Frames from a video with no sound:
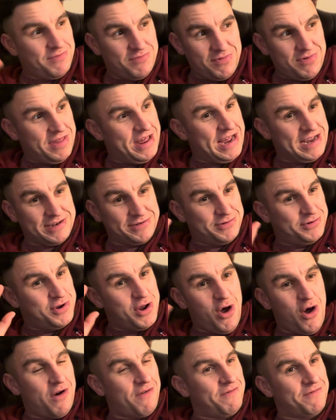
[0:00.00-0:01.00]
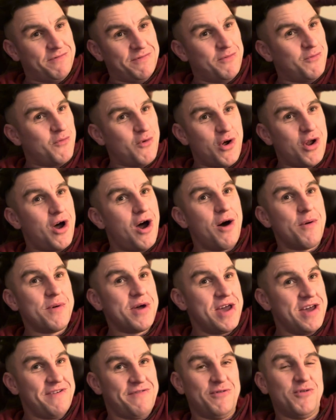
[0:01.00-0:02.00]
that's not what I'm
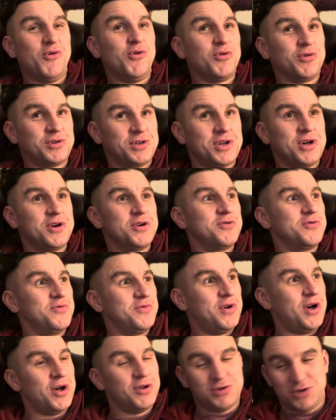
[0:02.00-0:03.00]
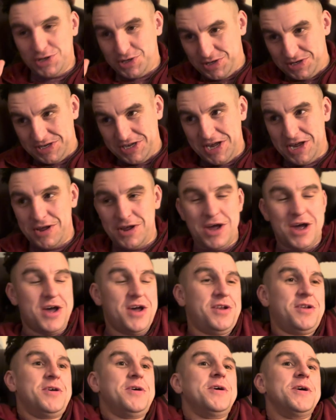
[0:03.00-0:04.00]
here for, so I'll just keep
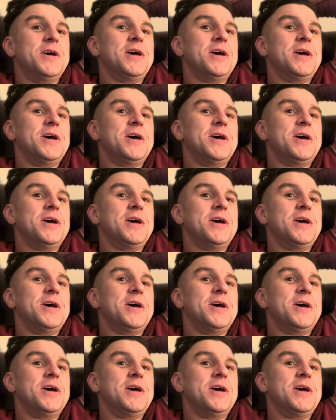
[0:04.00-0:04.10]
going.